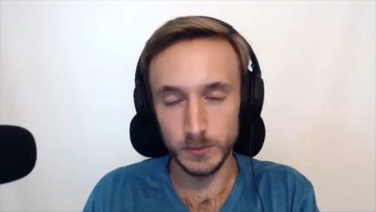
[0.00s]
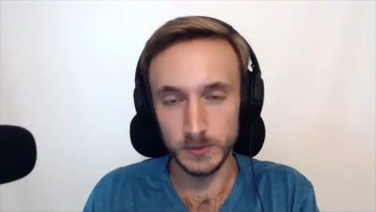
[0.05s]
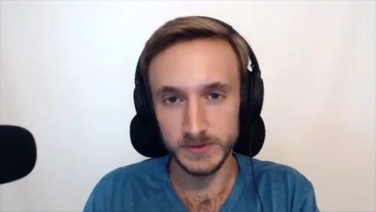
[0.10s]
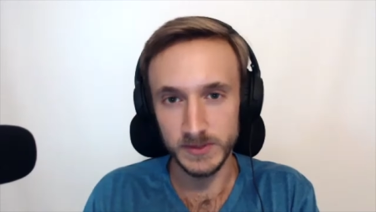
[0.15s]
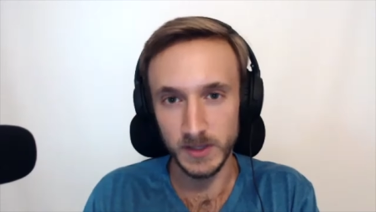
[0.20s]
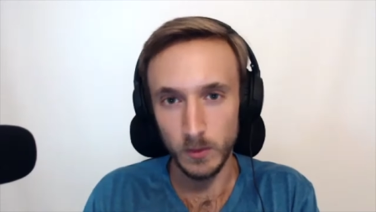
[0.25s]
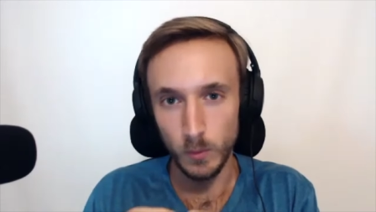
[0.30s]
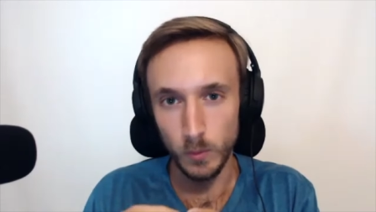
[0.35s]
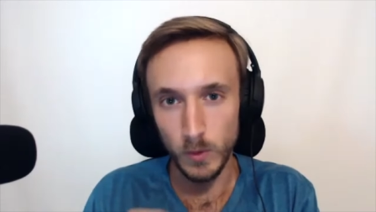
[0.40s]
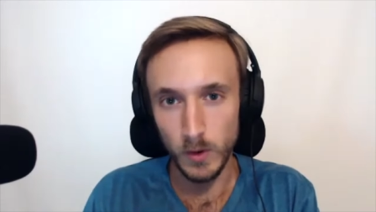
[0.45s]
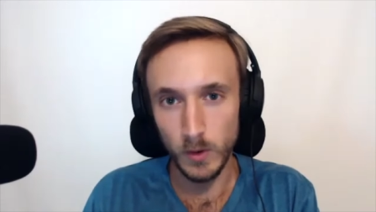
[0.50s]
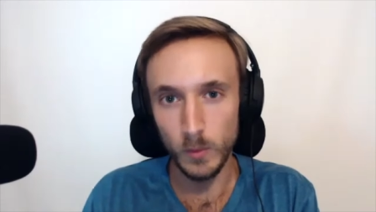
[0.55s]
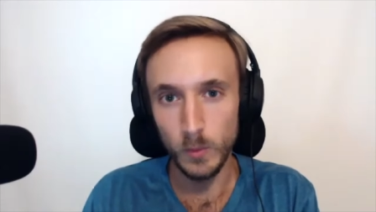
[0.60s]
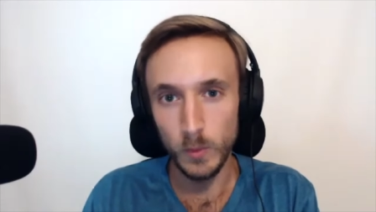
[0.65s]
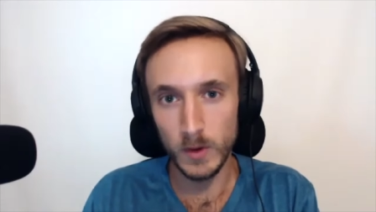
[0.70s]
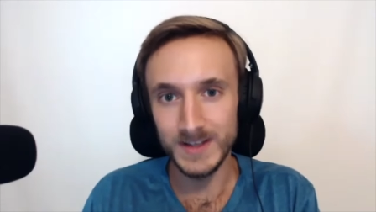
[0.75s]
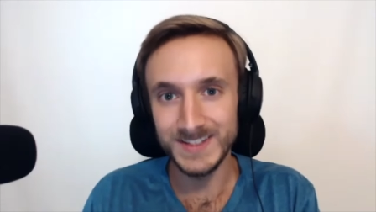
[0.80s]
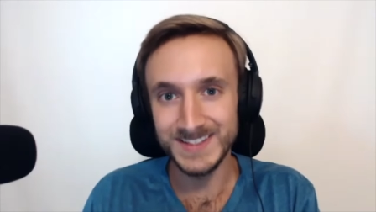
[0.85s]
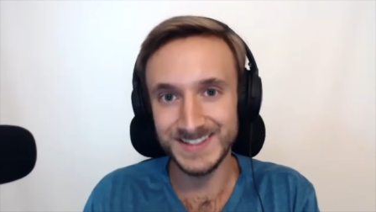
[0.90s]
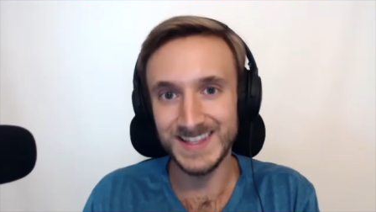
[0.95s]
Like, what
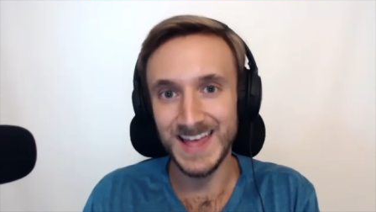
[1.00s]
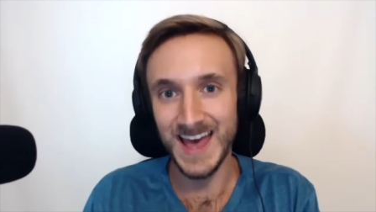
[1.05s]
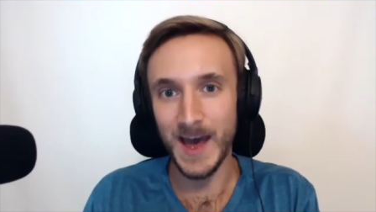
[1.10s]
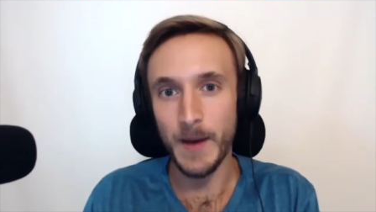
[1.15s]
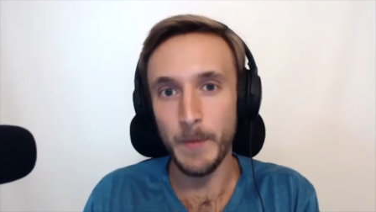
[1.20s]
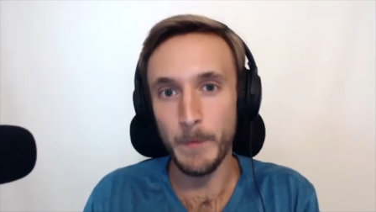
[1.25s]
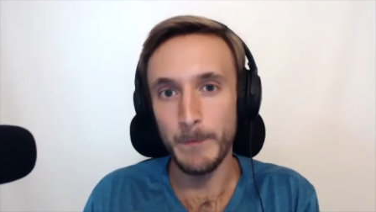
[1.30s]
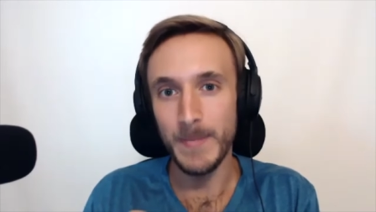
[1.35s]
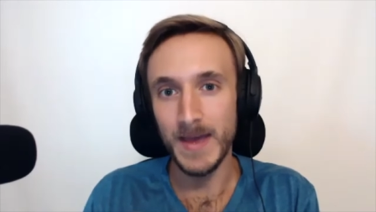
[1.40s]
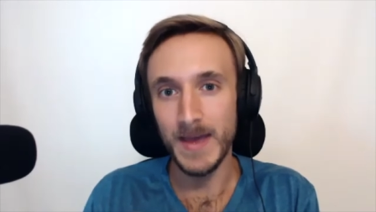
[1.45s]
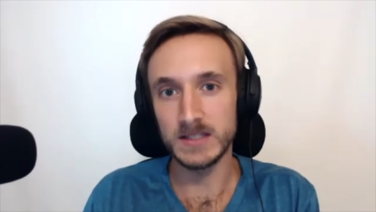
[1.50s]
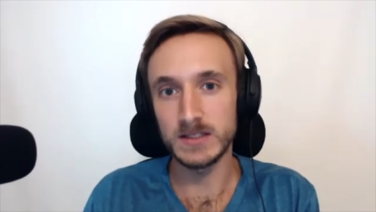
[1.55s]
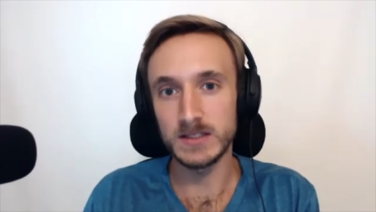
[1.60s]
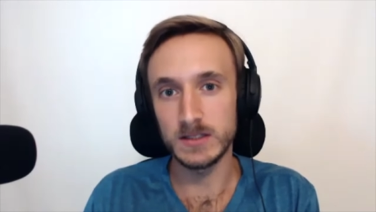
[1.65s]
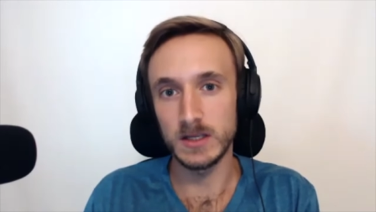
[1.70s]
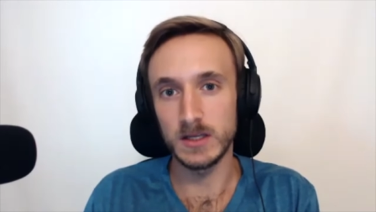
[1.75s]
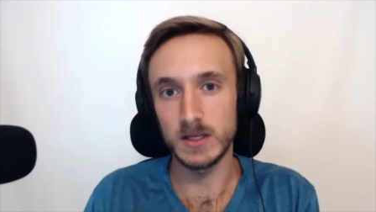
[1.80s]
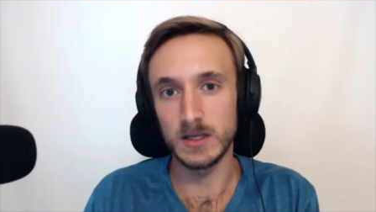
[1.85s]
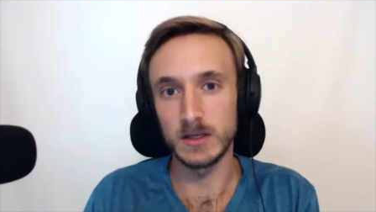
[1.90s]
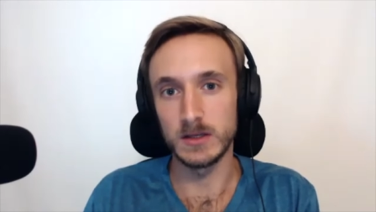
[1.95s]
was that
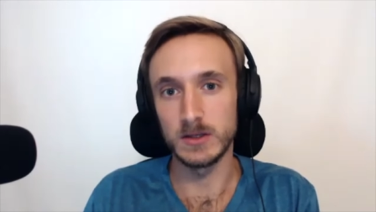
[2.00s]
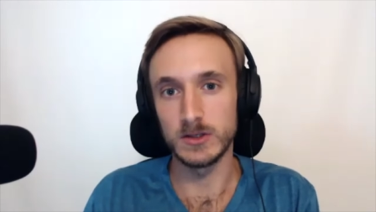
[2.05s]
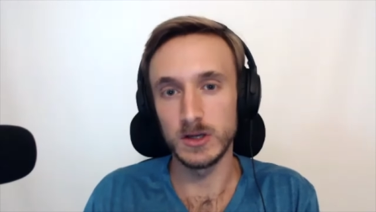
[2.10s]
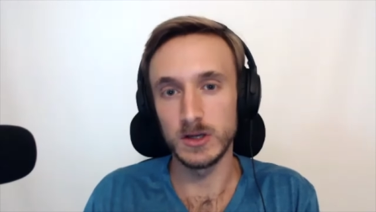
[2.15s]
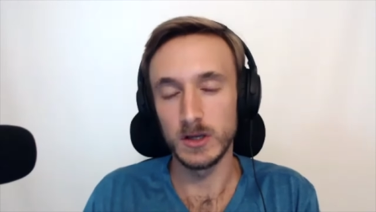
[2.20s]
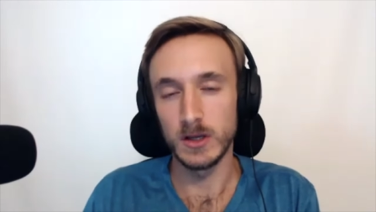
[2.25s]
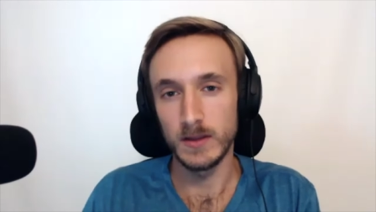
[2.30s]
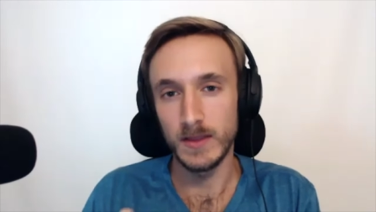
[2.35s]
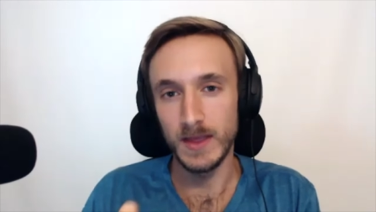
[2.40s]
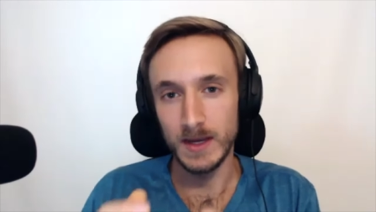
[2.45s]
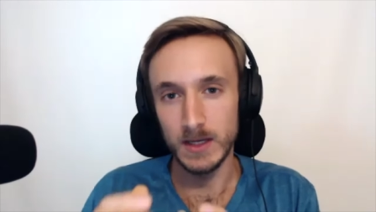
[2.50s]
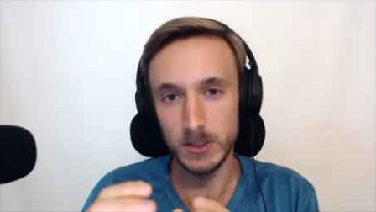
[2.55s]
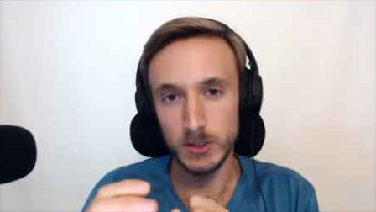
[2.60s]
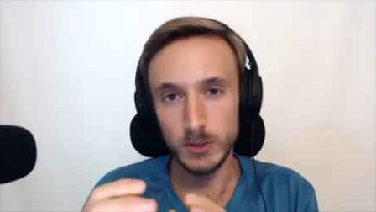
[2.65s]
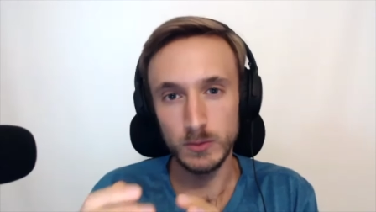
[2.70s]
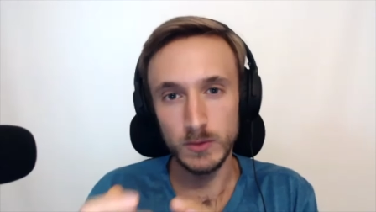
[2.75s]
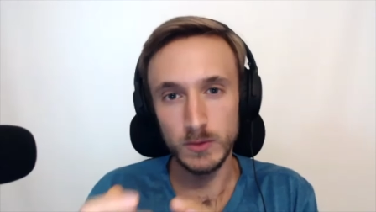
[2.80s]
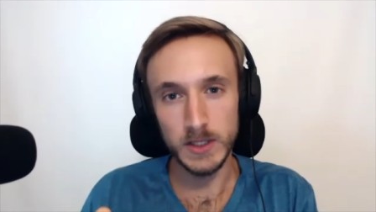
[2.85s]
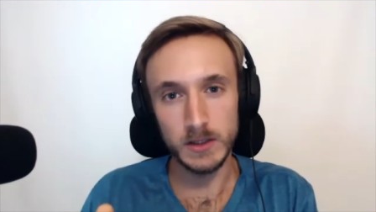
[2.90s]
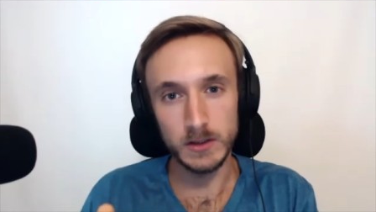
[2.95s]
message that is
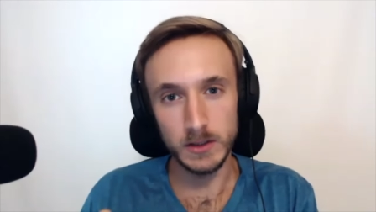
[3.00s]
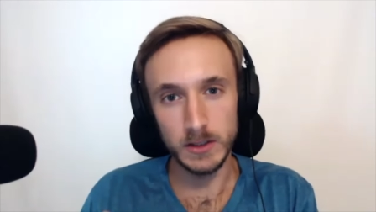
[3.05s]
uniquely